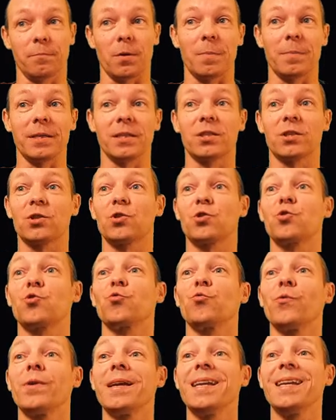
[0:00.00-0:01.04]
probably
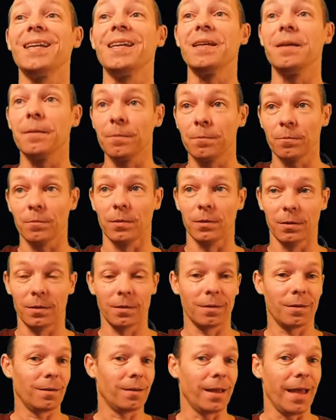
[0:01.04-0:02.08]
stream
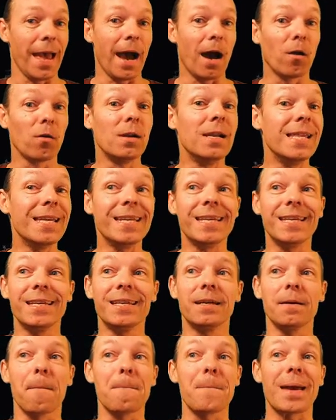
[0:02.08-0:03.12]
our
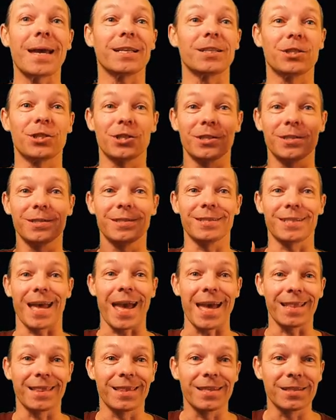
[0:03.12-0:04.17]
league matches
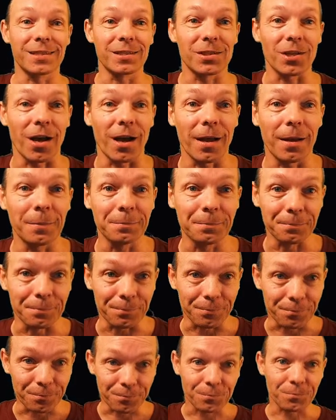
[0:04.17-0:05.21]
at this time
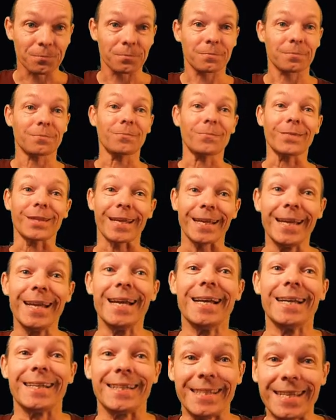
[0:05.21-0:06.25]

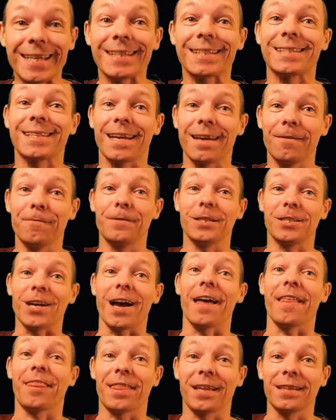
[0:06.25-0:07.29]
Yes, Sandwich,
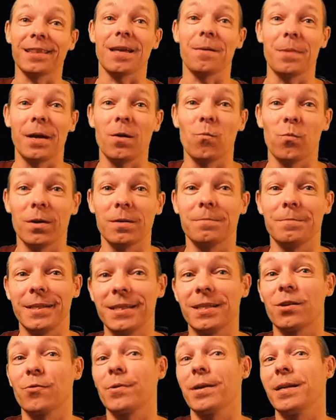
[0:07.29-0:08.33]
I think they might want me
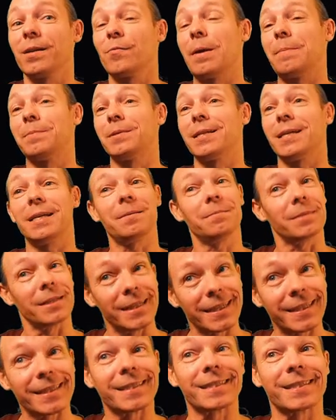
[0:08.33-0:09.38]
to create a rep team.
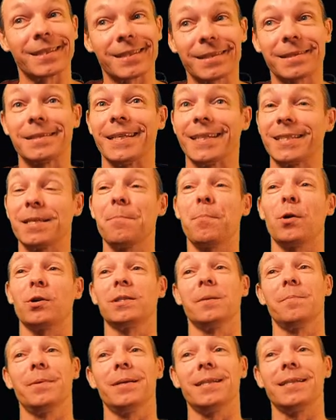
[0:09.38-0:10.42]
It's it's a
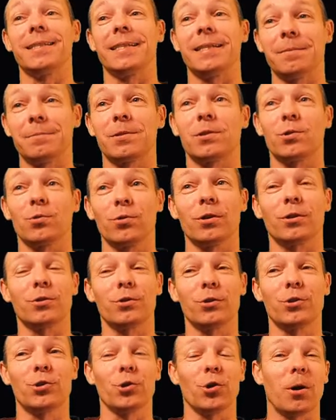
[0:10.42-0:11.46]
possibility. I'm still not
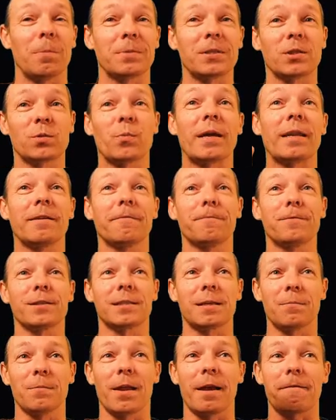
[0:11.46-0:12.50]
too sure. I'm just waiting for
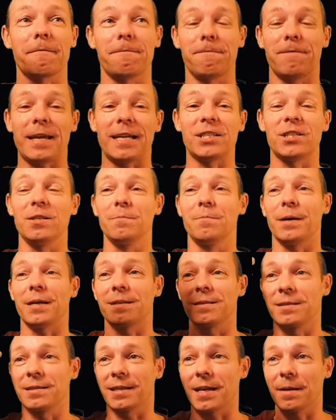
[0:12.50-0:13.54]
some like flashy
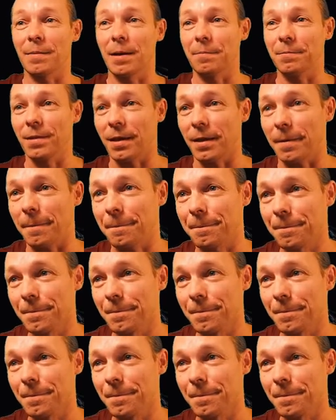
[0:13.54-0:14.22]
button to come up there.